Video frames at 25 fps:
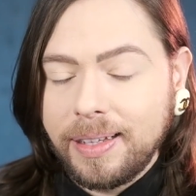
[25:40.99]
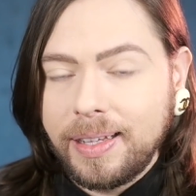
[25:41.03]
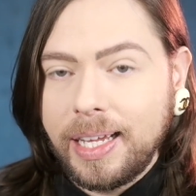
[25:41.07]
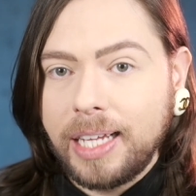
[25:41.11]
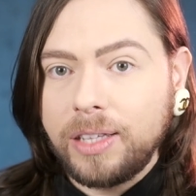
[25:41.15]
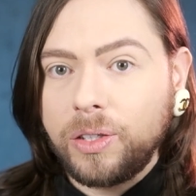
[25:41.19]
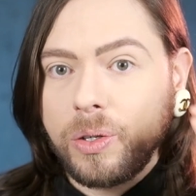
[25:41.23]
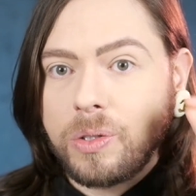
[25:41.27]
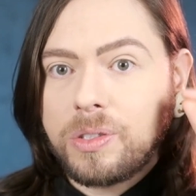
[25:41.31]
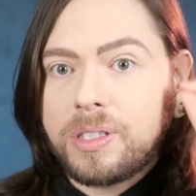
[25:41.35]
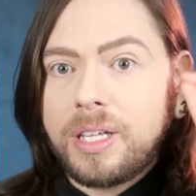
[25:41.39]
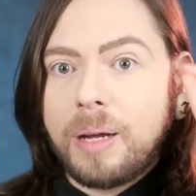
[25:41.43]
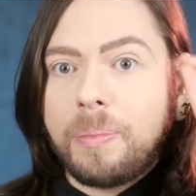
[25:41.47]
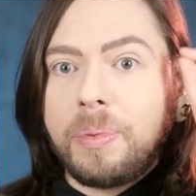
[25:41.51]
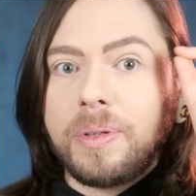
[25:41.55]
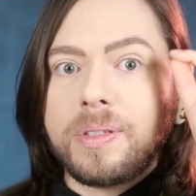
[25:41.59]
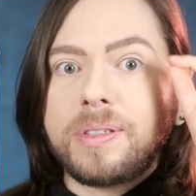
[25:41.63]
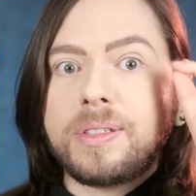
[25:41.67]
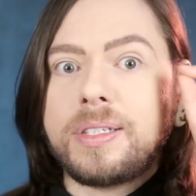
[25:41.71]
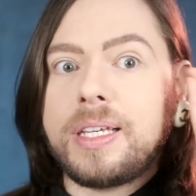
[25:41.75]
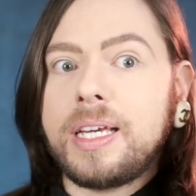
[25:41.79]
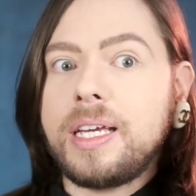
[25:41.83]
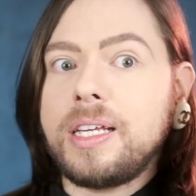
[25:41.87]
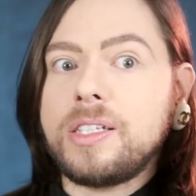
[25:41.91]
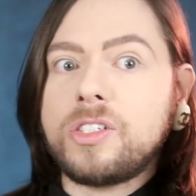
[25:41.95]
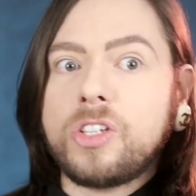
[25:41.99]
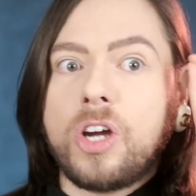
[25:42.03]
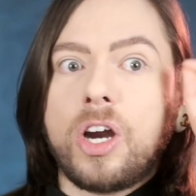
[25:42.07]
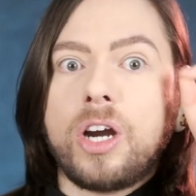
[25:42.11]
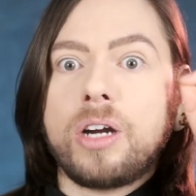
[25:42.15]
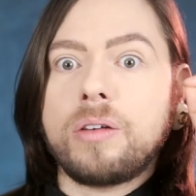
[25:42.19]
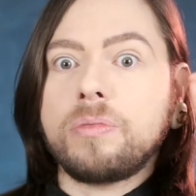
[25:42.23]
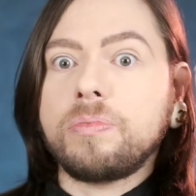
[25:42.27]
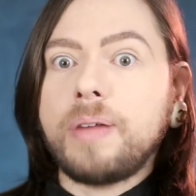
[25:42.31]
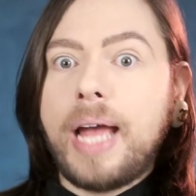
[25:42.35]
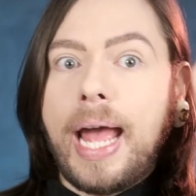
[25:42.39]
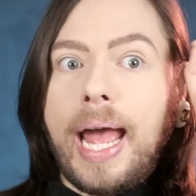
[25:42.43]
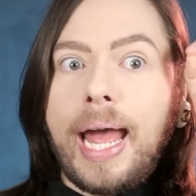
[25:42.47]
that those double Cs
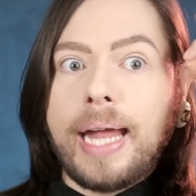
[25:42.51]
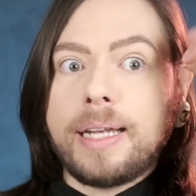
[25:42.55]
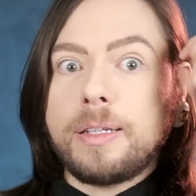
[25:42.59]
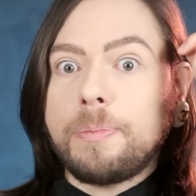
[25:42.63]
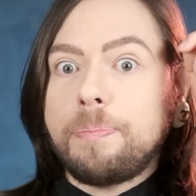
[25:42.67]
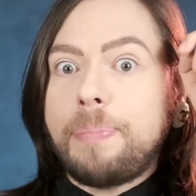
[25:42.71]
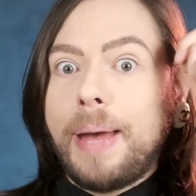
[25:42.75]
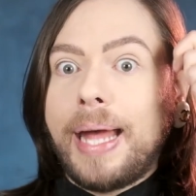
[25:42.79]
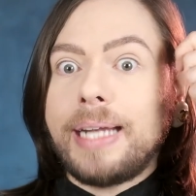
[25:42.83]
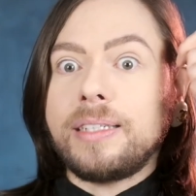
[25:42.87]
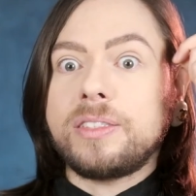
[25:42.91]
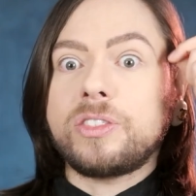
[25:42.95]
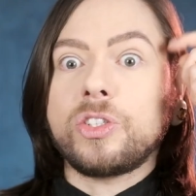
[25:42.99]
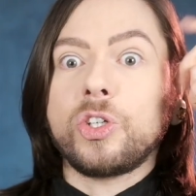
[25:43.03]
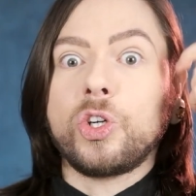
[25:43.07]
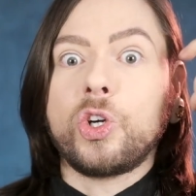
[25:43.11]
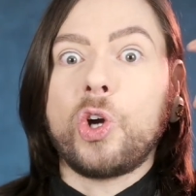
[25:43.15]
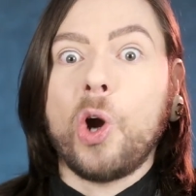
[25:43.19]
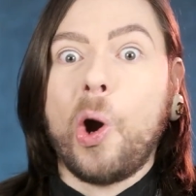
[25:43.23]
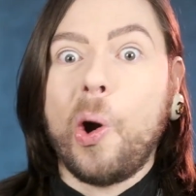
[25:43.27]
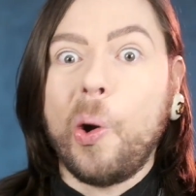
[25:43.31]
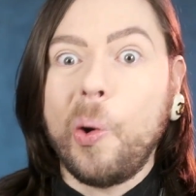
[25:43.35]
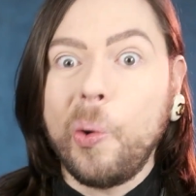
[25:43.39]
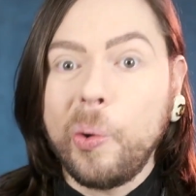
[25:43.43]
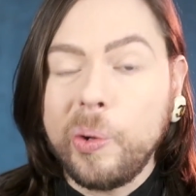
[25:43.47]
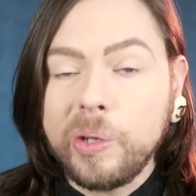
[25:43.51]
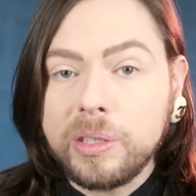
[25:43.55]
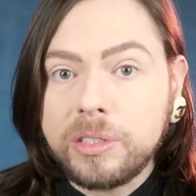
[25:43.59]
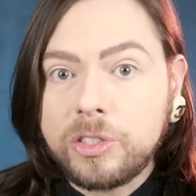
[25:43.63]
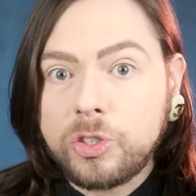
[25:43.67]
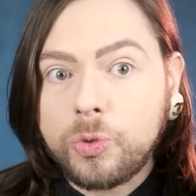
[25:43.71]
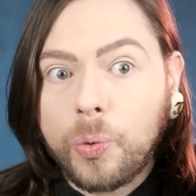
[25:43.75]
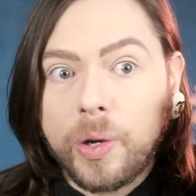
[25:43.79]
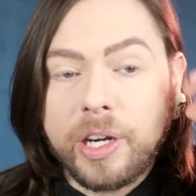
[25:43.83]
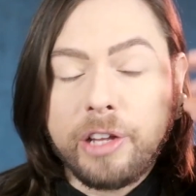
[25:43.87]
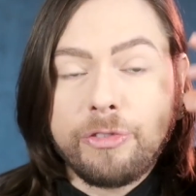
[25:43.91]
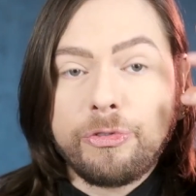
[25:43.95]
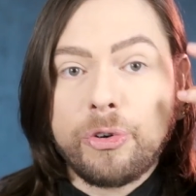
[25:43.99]
are hand-bent gold,
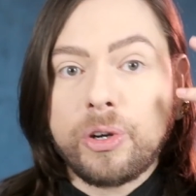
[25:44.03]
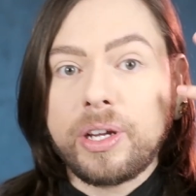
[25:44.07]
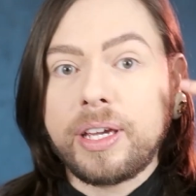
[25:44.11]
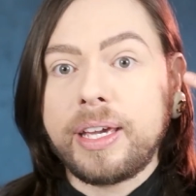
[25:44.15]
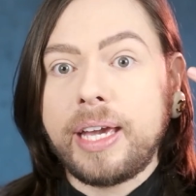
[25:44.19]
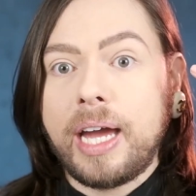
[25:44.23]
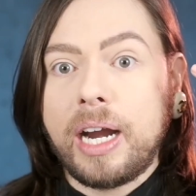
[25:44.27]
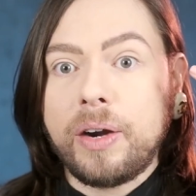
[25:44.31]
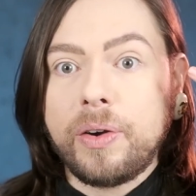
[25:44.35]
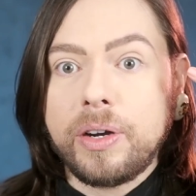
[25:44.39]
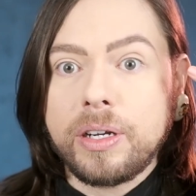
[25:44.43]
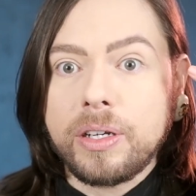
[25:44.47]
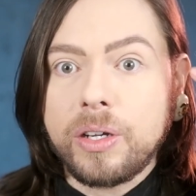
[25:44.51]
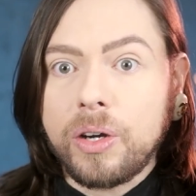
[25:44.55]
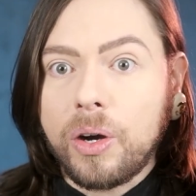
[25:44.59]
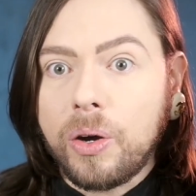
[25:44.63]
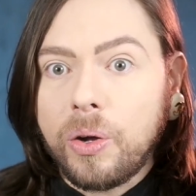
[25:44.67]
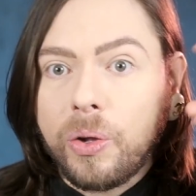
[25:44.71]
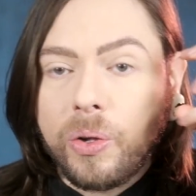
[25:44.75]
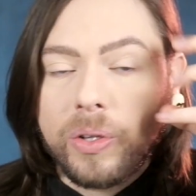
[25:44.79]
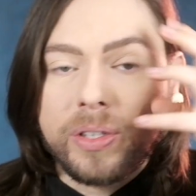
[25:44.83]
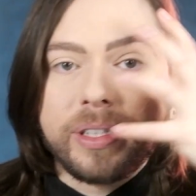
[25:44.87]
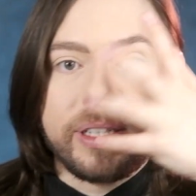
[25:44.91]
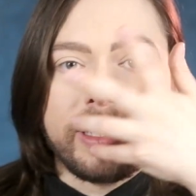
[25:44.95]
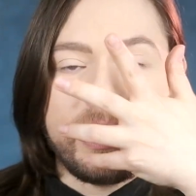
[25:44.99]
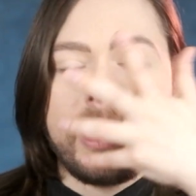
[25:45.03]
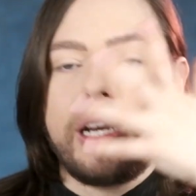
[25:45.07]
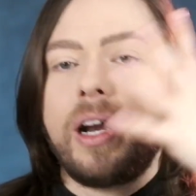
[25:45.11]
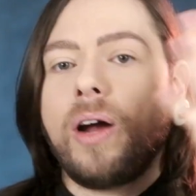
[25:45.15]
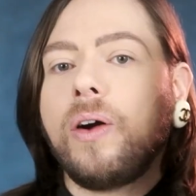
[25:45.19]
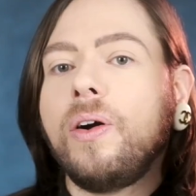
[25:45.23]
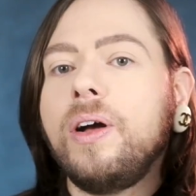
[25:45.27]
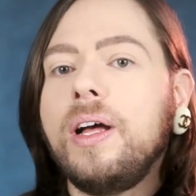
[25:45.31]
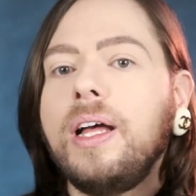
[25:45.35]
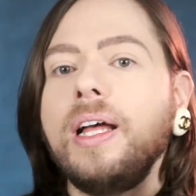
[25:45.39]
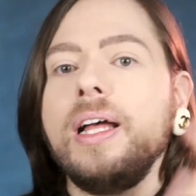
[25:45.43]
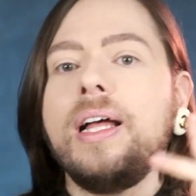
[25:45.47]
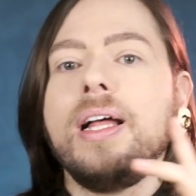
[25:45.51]
24-karat gold, and you know.